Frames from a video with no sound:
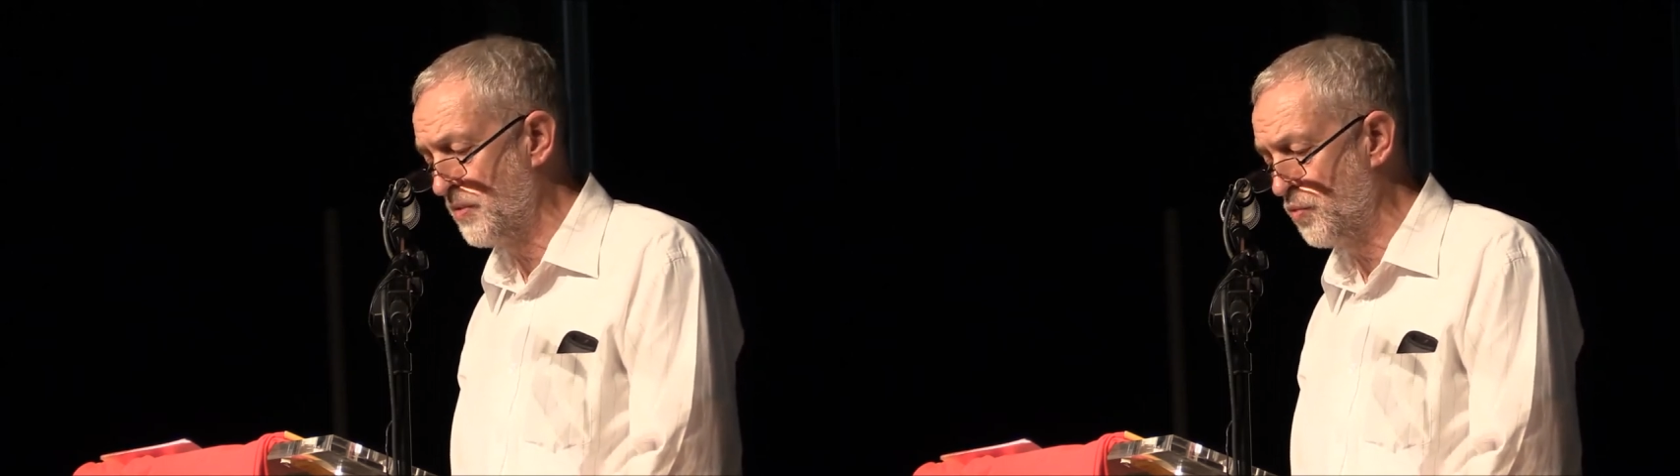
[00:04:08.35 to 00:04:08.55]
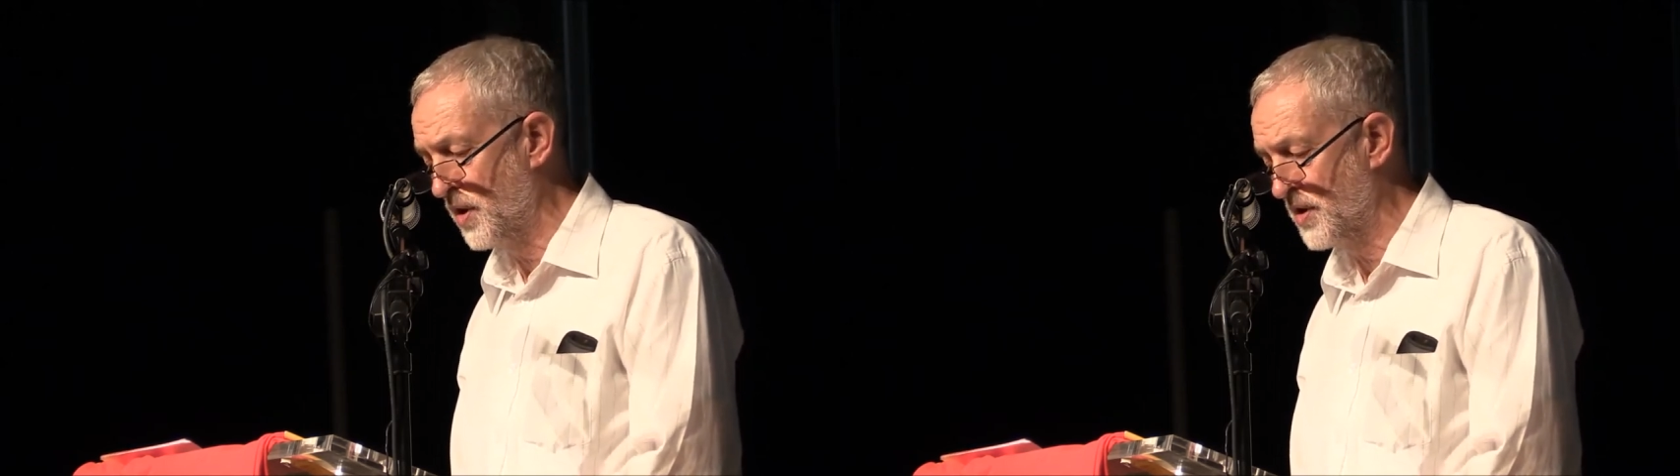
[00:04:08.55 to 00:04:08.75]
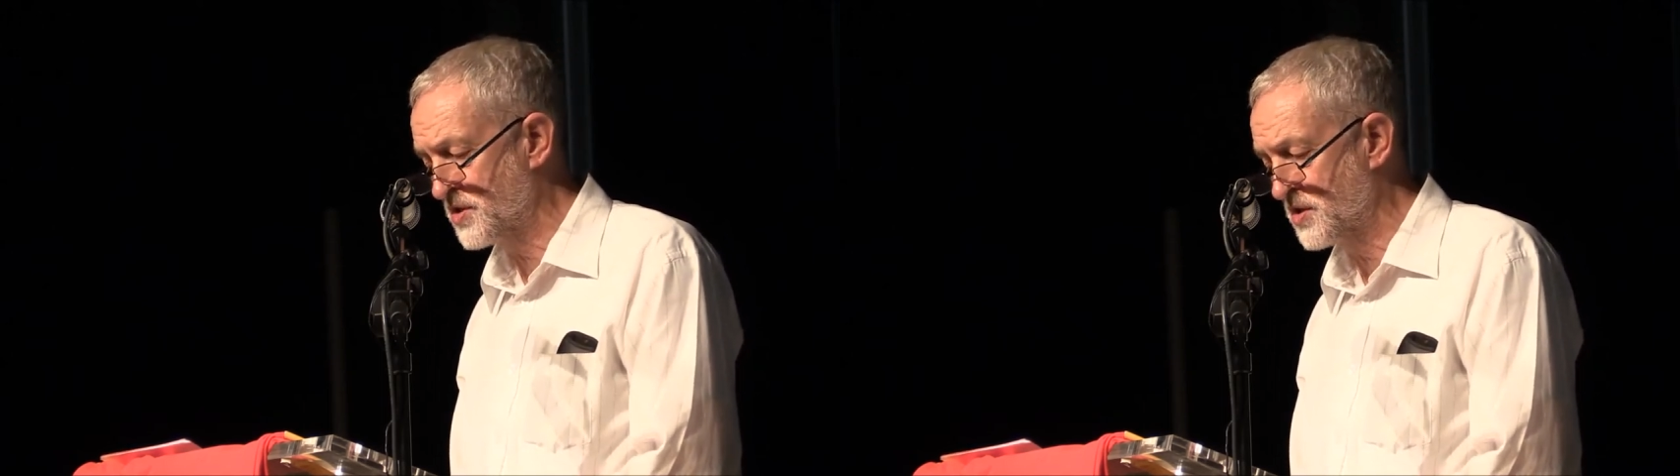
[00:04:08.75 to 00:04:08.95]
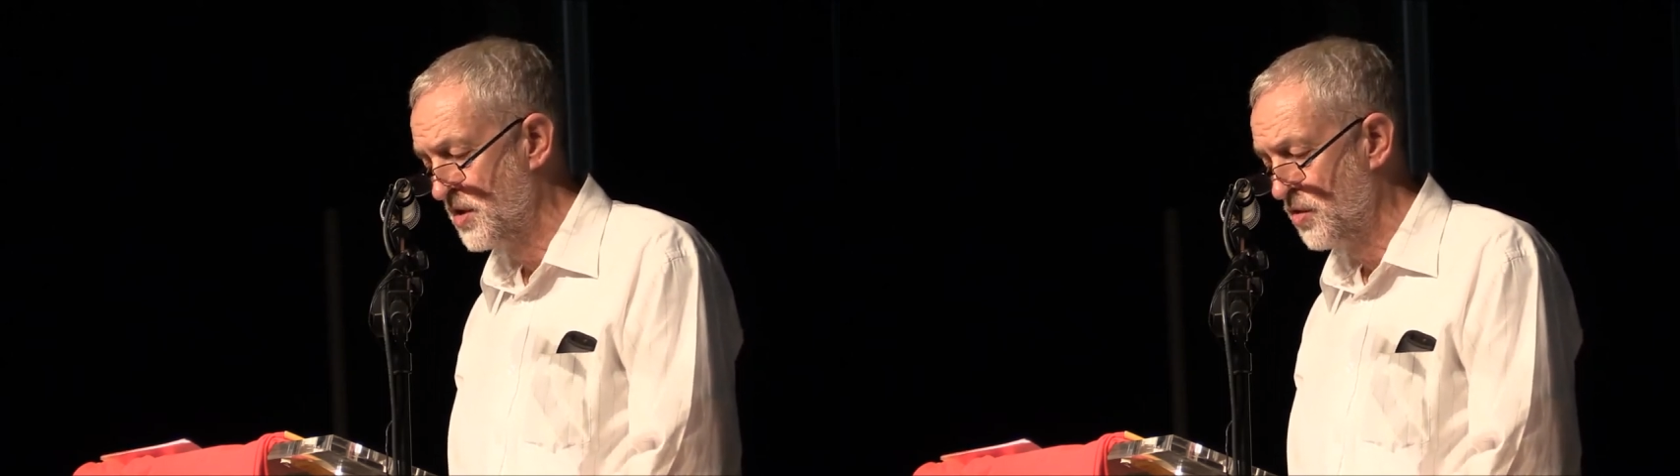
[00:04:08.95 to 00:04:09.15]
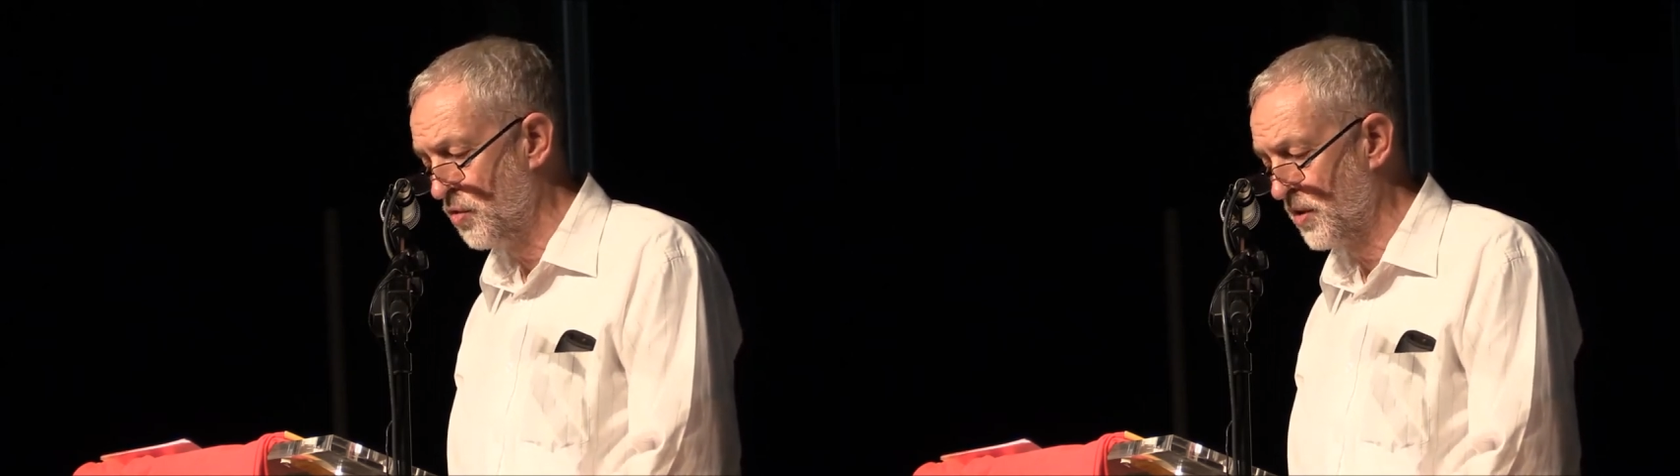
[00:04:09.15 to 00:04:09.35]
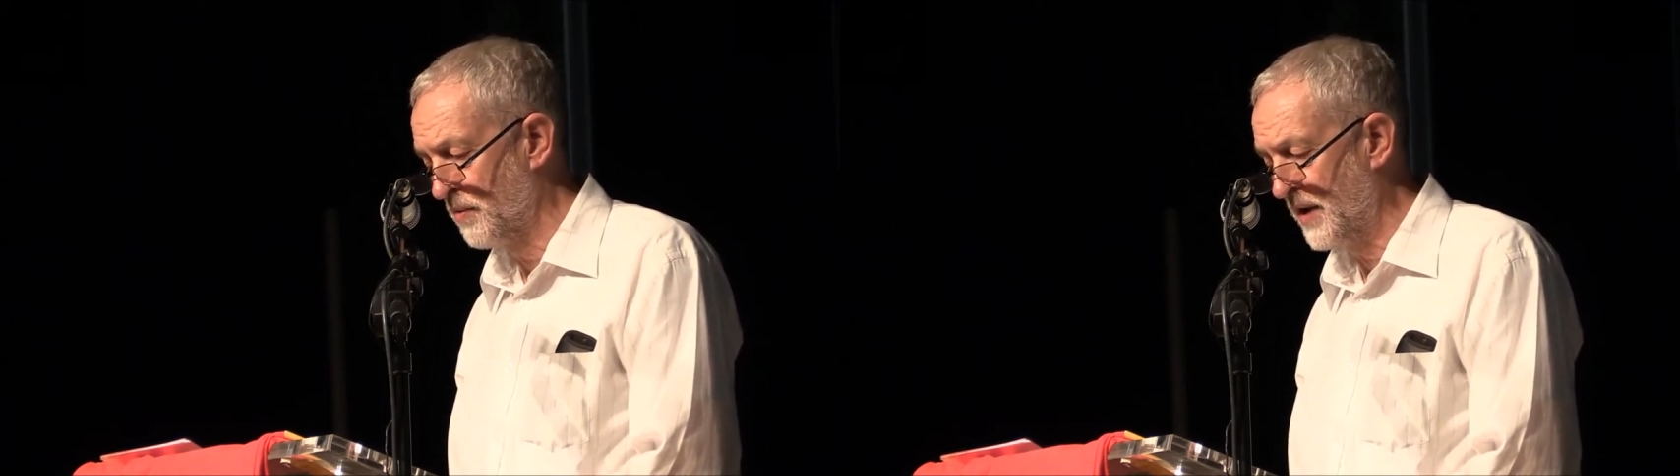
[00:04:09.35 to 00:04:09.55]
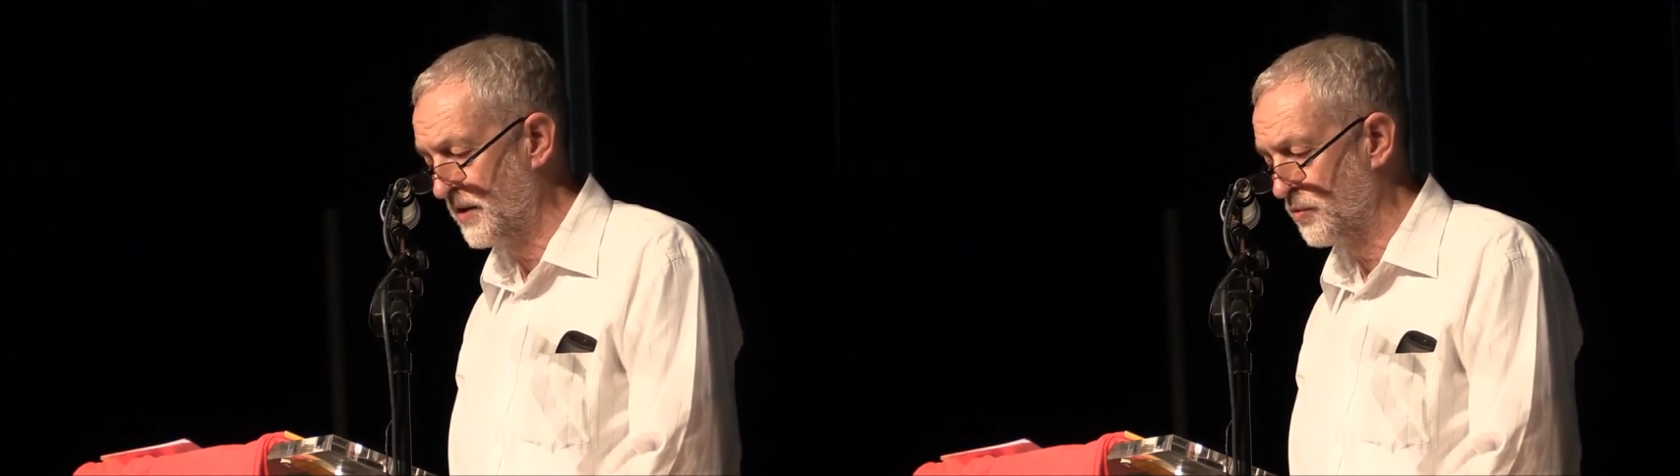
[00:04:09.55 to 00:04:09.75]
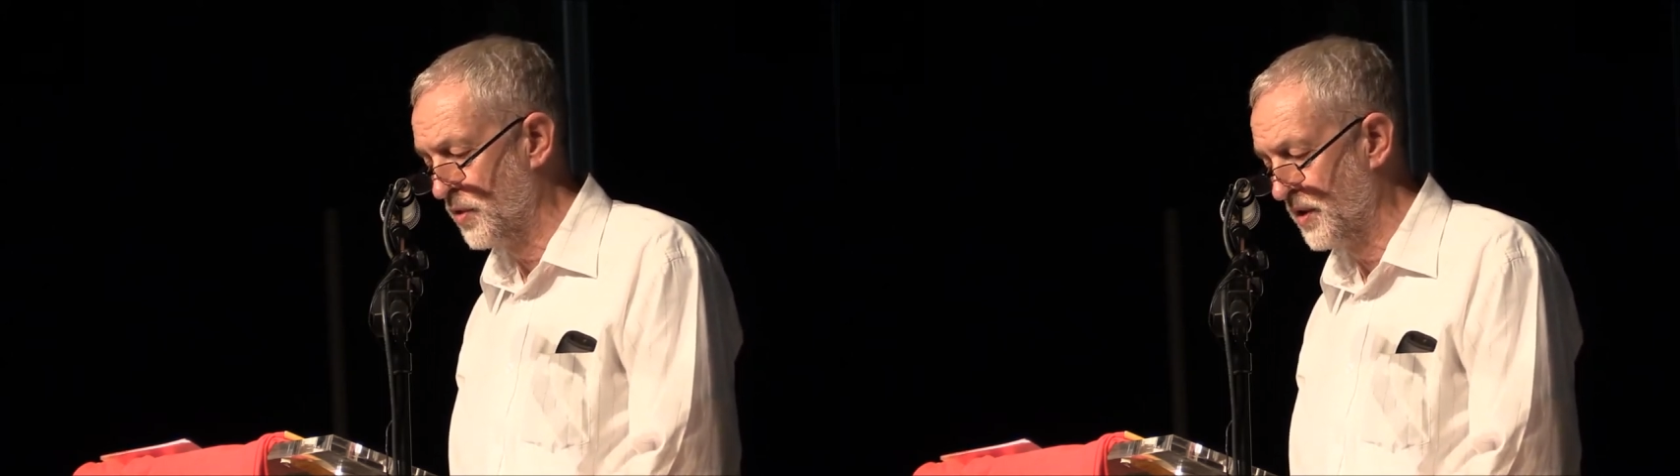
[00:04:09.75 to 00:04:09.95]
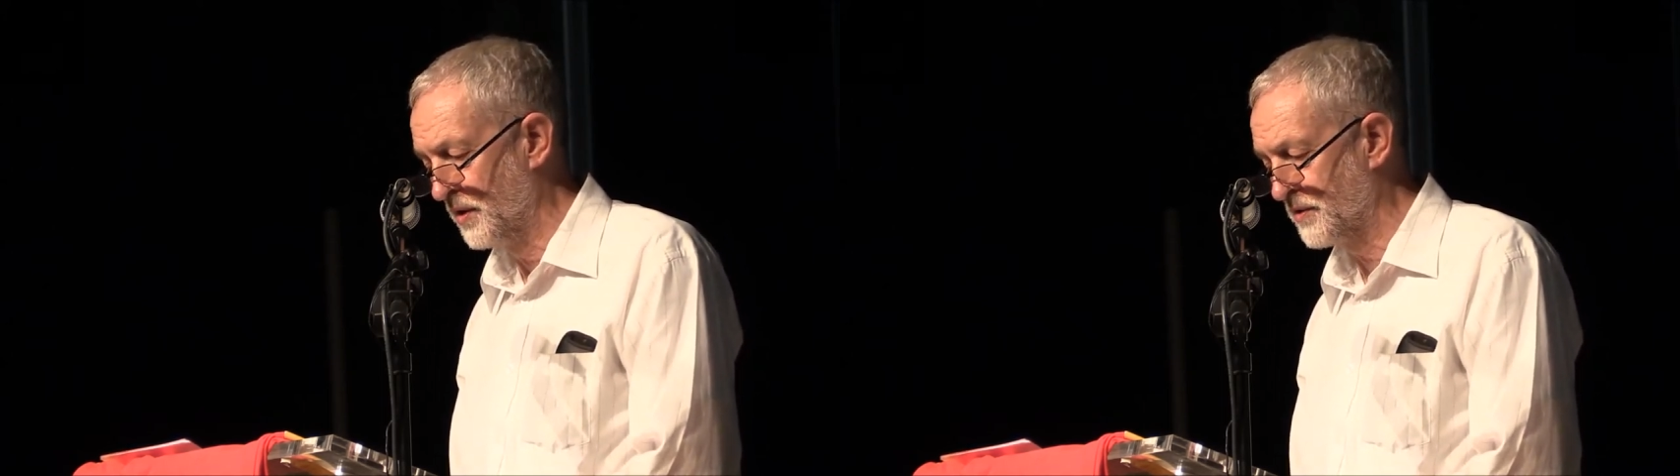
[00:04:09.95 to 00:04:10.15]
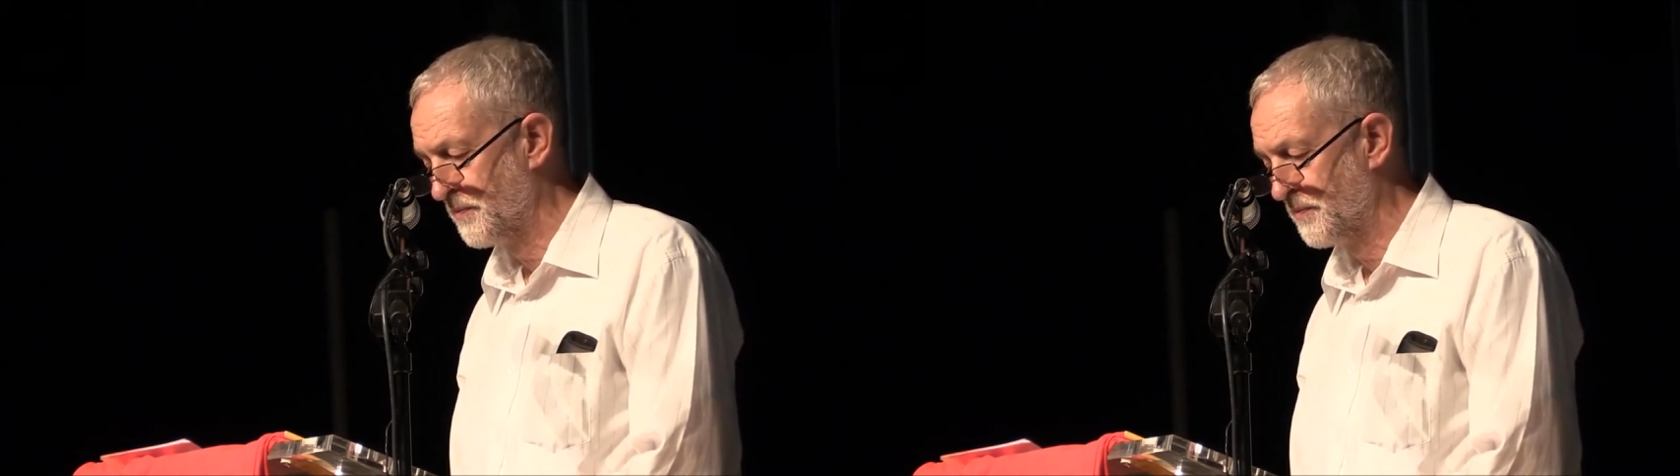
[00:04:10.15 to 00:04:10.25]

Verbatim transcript: worse all around the world.